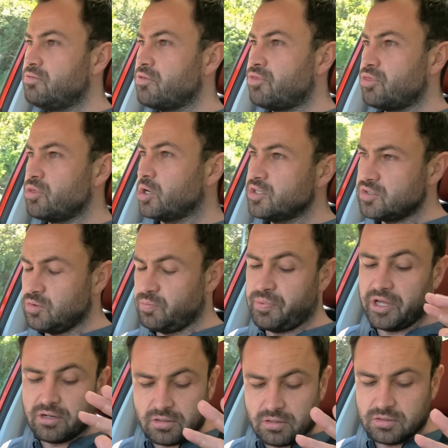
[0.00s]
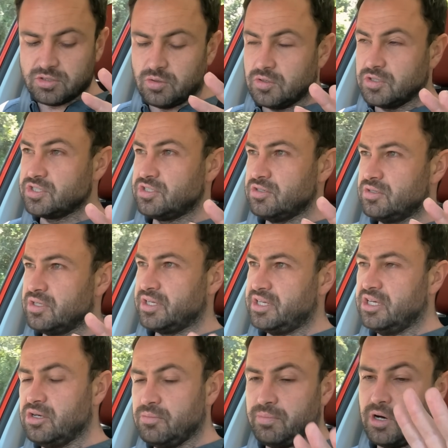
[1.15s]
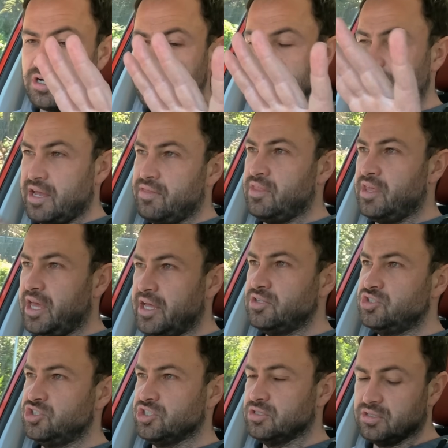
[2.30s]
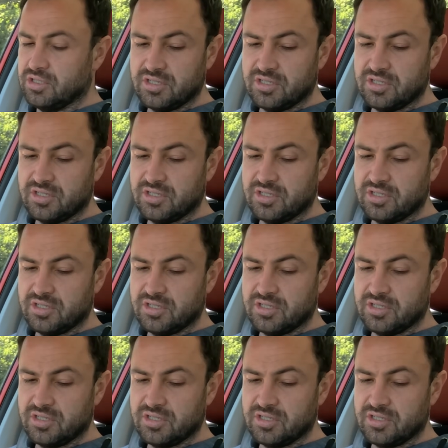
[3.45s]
the throttle pedal talks to the gearbox and the engine.